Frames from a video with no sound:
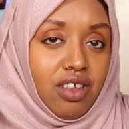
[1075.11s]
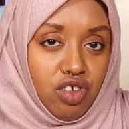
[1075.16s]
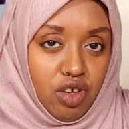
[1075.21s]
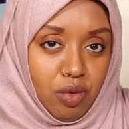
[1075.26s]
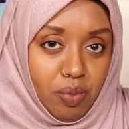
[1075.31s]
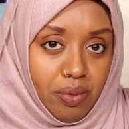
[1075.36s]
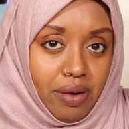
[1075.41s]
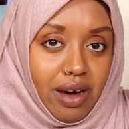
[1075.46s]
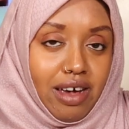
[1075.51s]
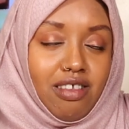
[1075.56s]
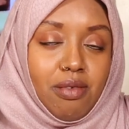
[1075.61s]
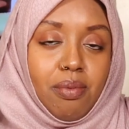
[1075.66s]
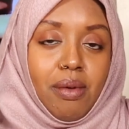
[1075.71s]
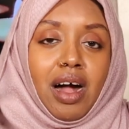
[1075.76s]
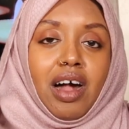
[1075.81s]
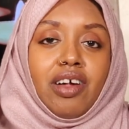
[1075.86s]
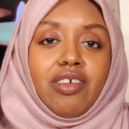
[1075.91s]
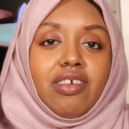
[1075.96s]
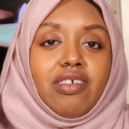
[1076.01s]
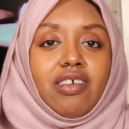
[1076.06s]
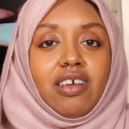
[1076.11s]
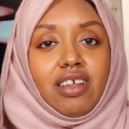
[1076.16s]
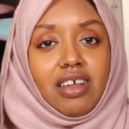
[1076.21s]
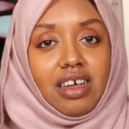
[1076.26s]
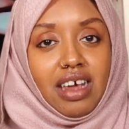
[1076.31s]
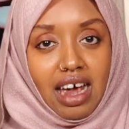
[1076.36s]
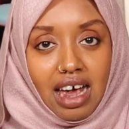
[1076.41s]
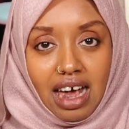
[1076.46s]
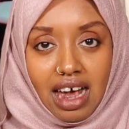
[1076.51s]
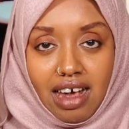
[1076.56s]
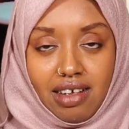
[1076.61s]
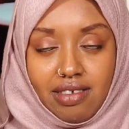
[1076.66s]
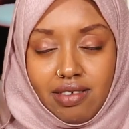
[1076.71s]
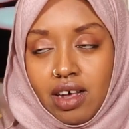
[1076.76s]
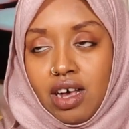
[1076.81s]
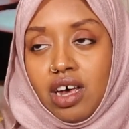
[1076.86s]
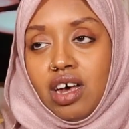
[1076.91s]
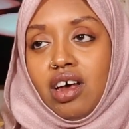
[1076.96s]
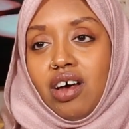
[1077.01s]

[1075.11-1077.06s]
do you price match? I said yes.